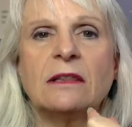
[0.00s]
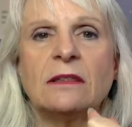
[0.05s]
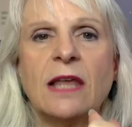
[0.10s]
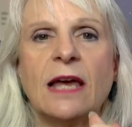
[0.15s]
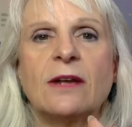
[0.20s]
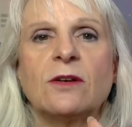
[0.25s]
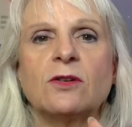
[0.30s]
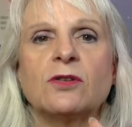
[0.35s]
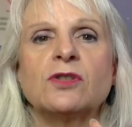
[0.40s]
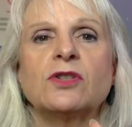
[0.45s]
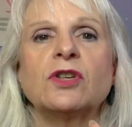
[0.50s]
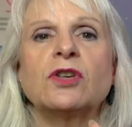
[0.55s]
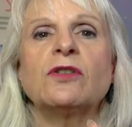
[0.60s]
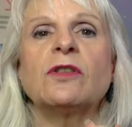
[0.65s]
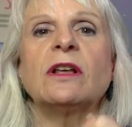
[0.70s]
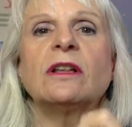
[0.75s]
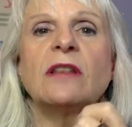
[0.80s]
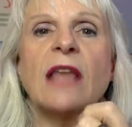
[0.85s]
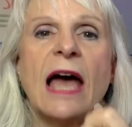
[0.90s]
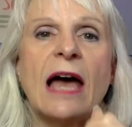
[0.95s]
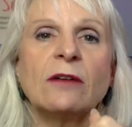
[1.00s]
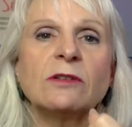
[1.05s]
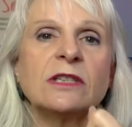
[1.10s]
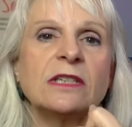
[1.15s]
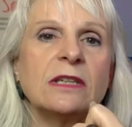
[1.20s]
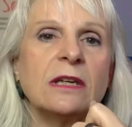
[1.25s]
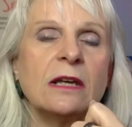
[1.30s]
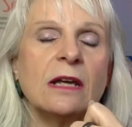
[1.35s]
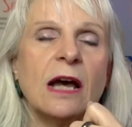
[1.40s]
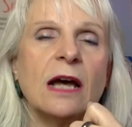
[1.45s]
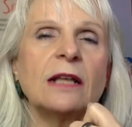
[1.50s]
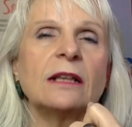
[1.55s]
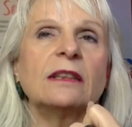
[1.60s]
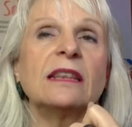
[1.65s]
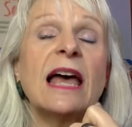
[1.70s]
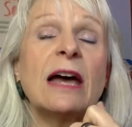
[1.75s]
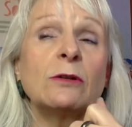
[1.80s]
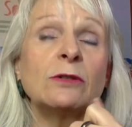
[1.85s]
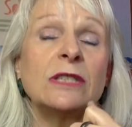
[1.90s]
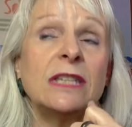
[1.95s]
letter to the
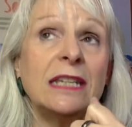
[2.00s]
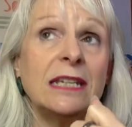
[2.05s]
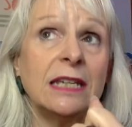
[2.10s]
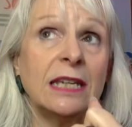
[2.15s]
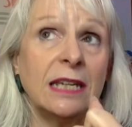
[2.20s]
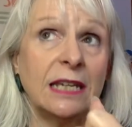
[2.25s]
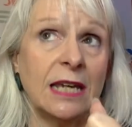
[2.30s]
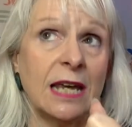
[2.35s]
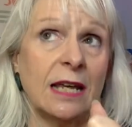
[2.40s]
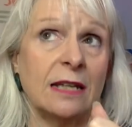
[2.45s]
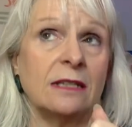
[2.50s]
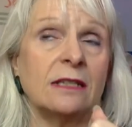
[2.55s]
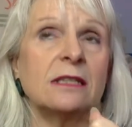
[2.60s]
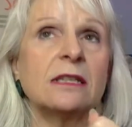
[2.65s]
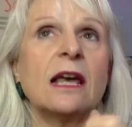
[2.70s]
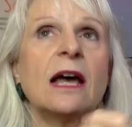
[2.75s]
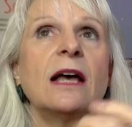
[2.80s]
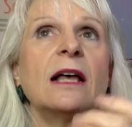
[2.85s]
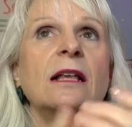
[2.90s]
Laodiceans,